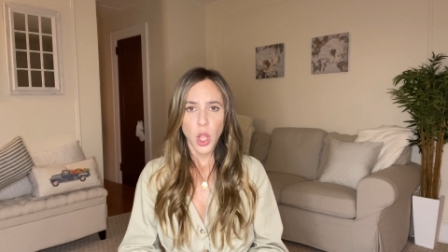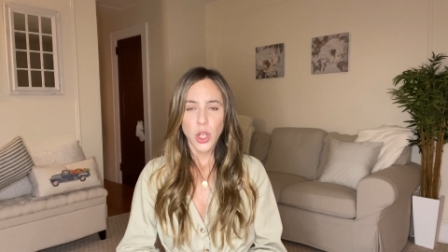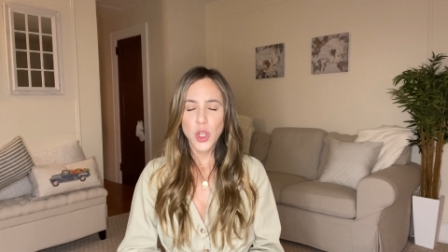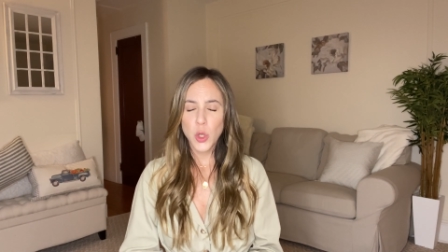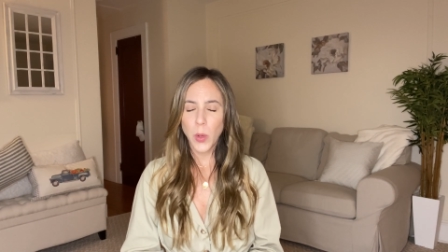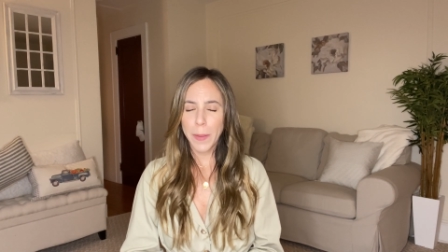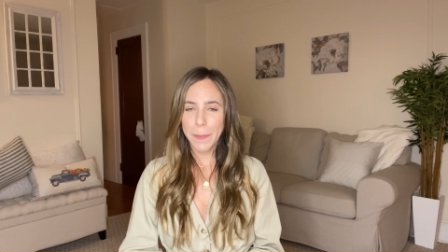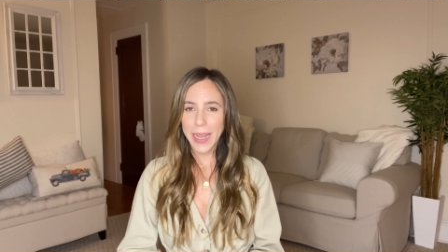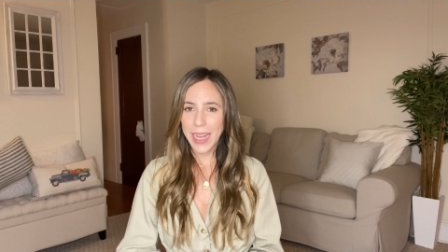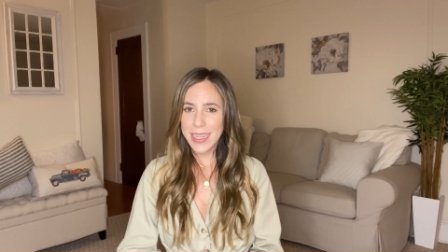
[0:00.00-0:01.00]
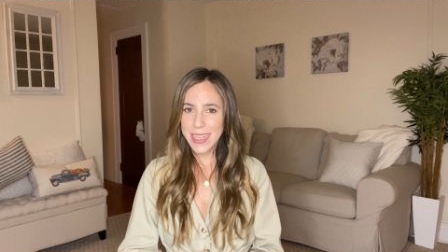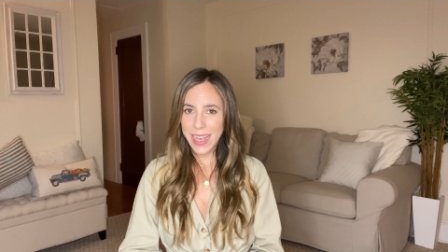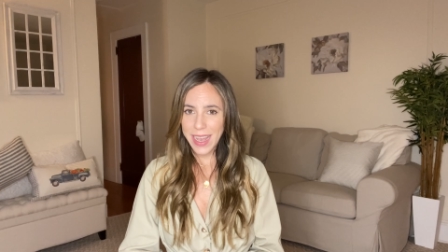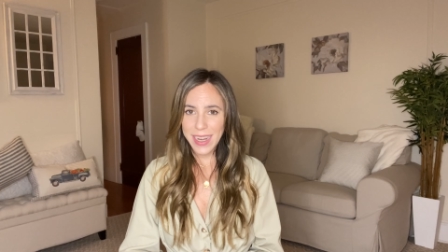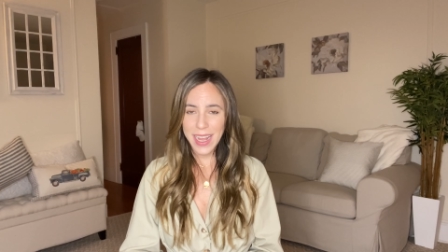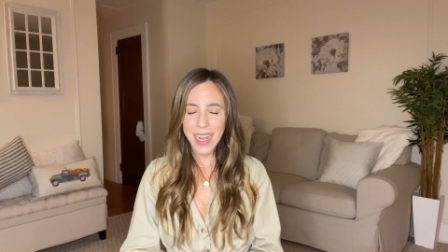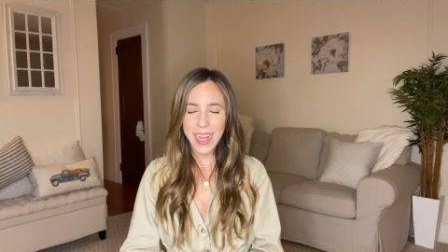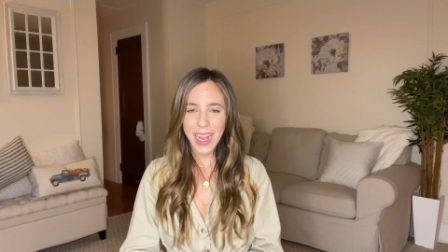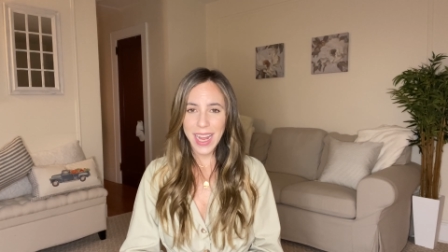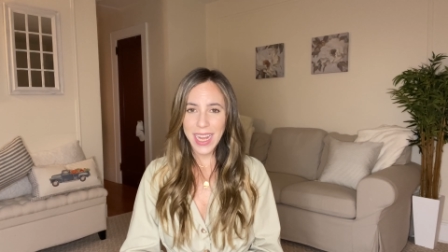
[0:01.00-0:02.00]
joint pain,
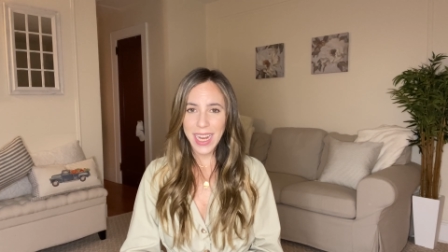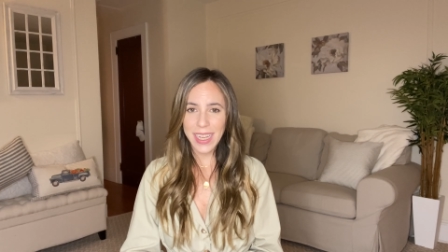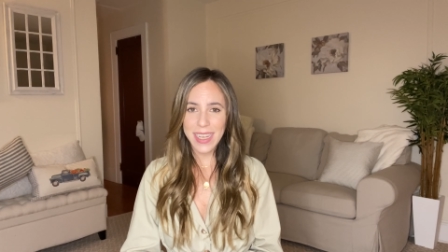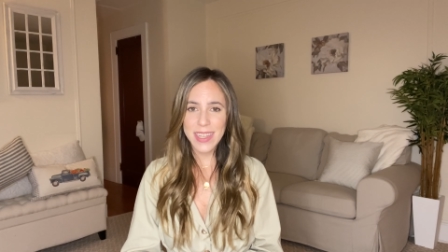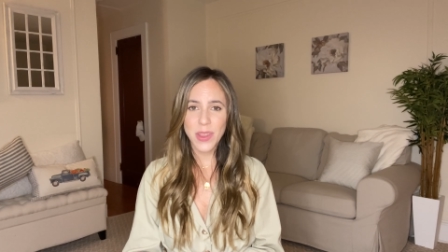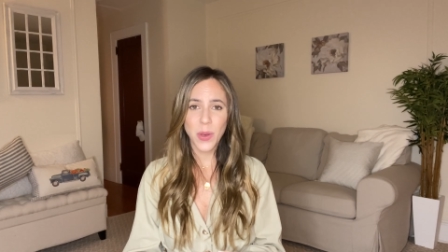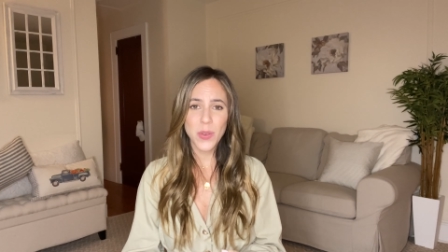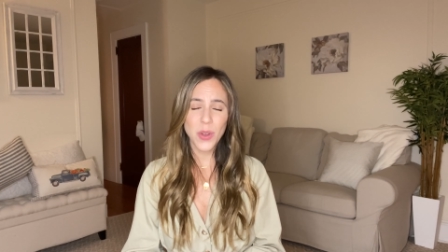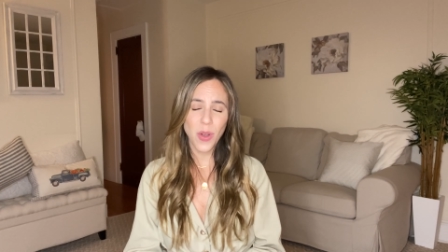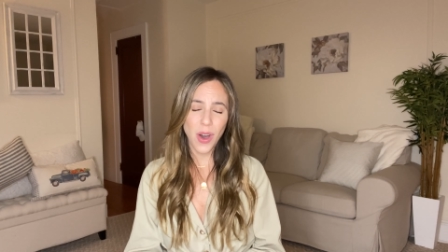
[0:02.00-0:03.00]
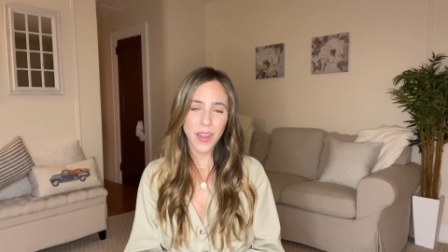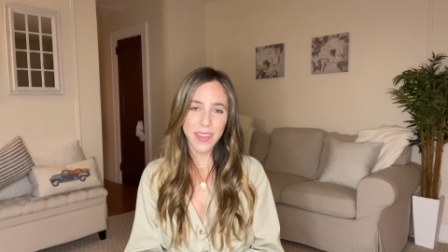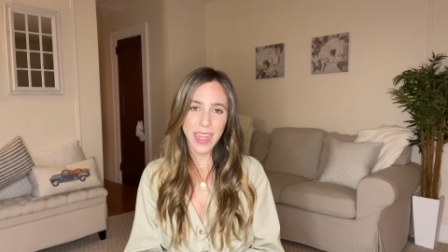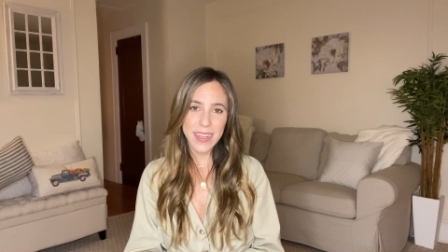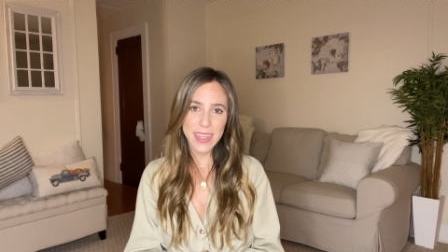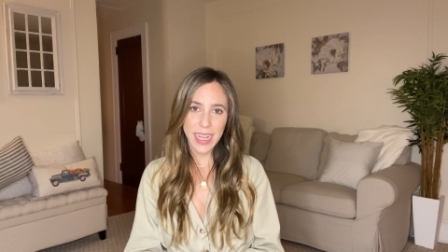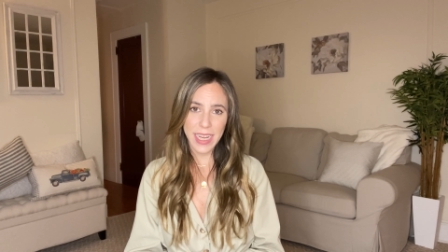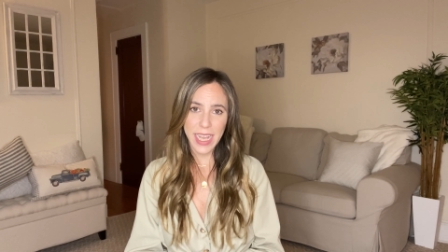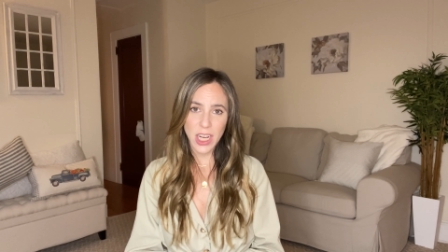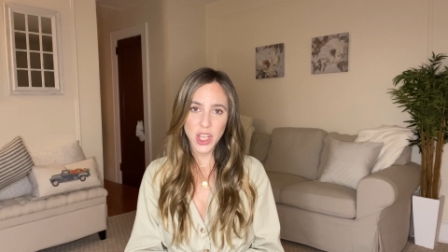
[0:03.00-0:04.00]
headache, achiness, those are all things that
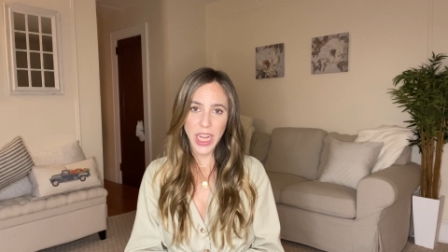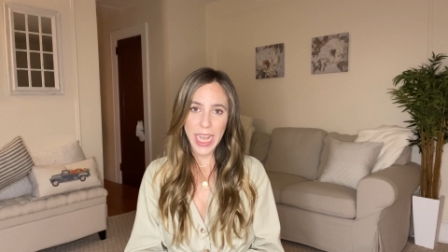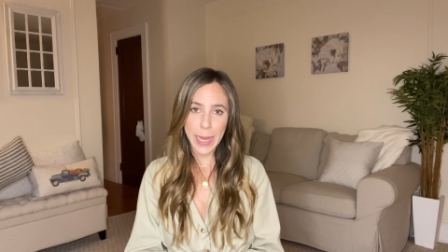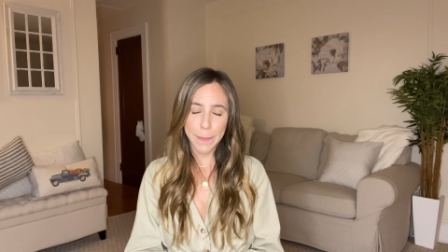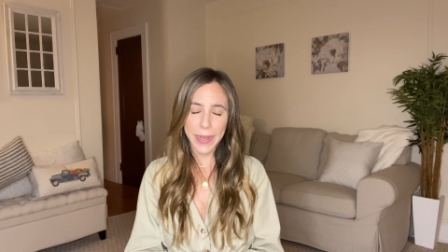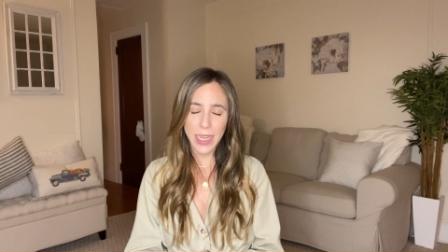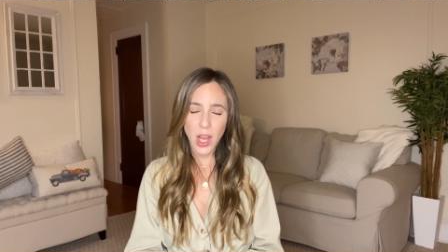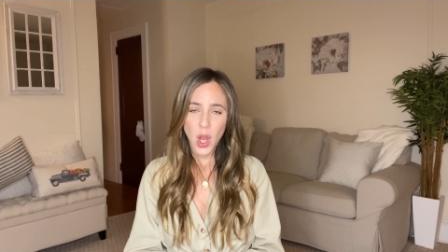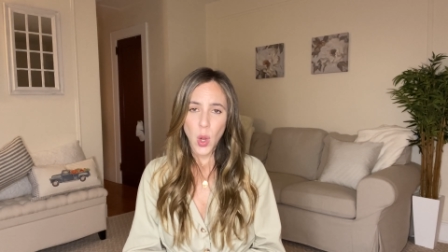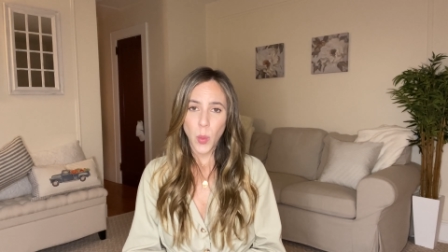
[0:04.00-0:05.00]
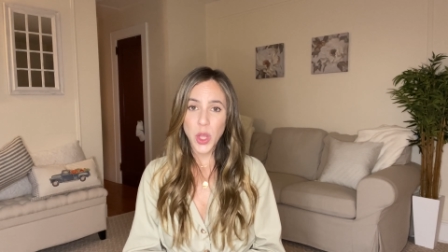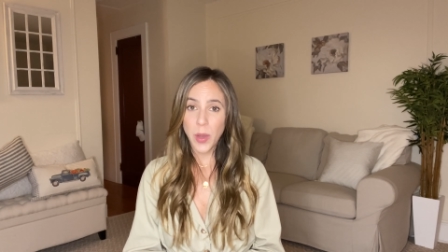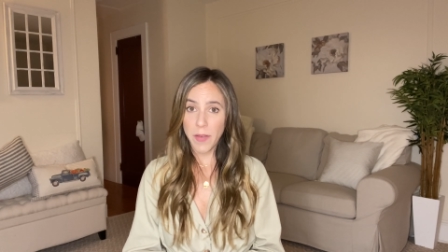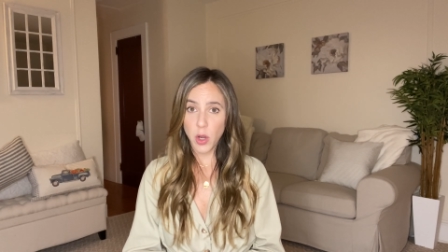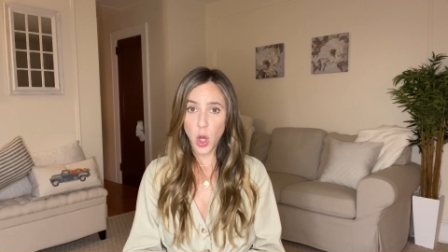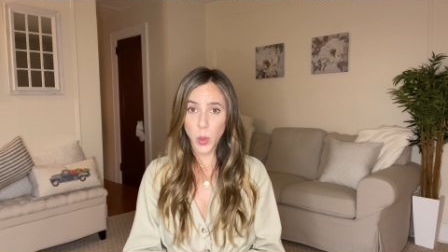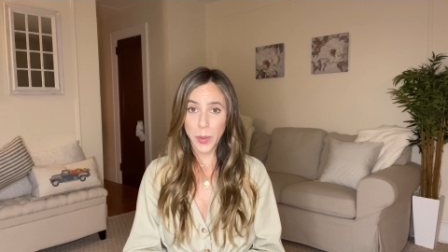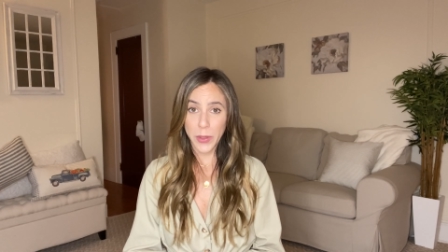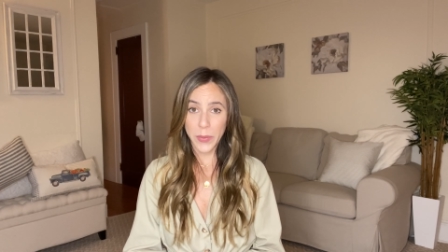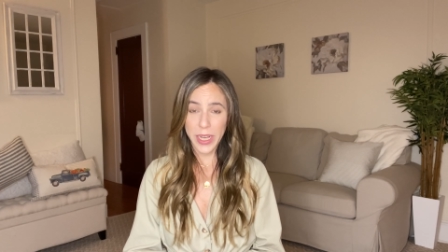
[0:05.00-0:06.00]
can actually happen when you have an
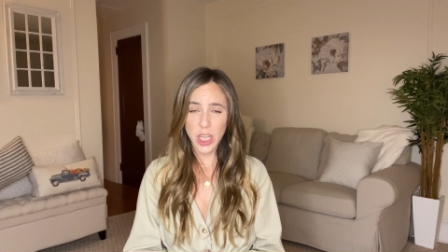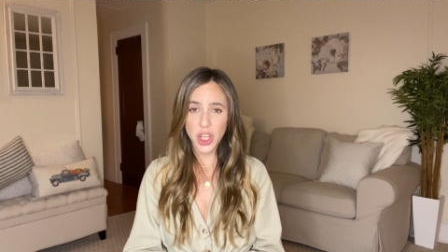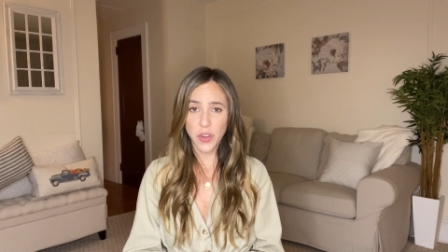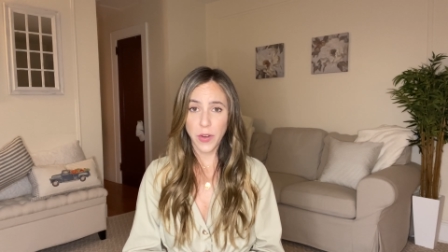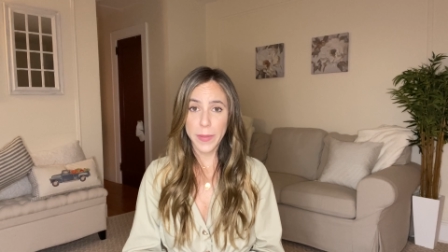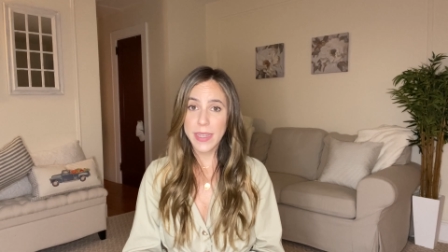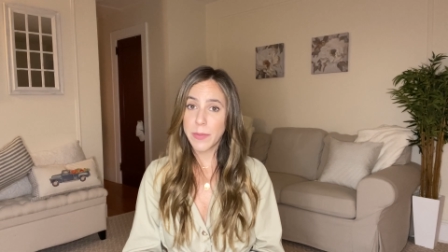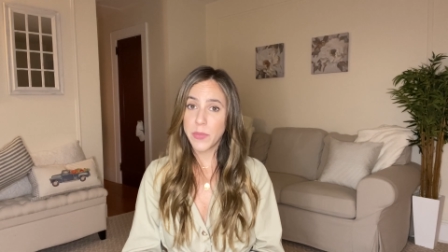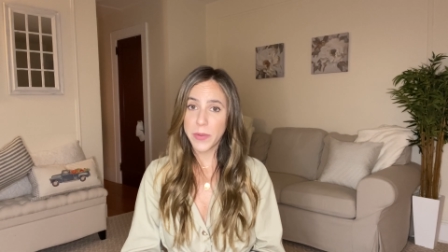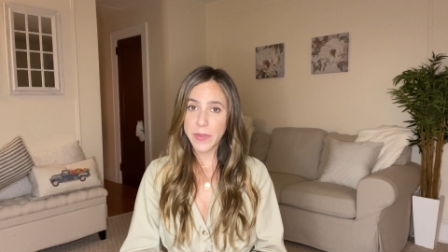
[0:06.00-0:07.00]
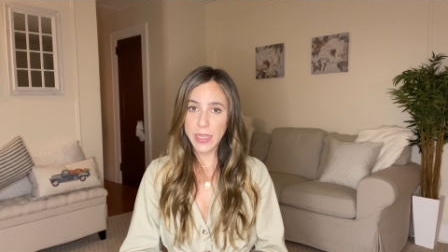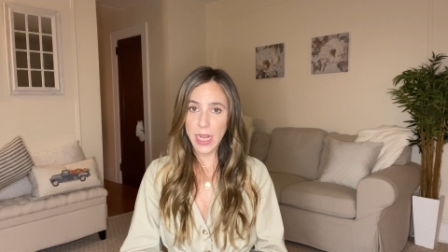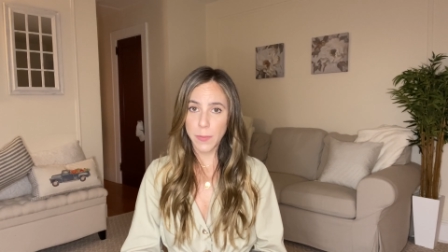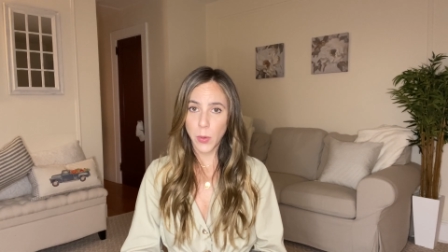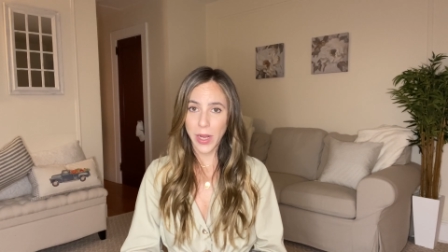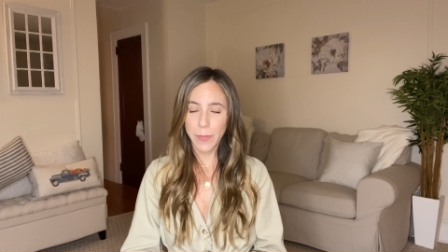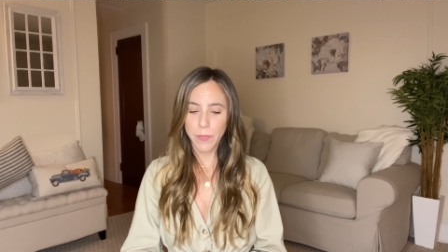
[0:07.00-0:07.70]
autoimmune condition from a symptom standpoint.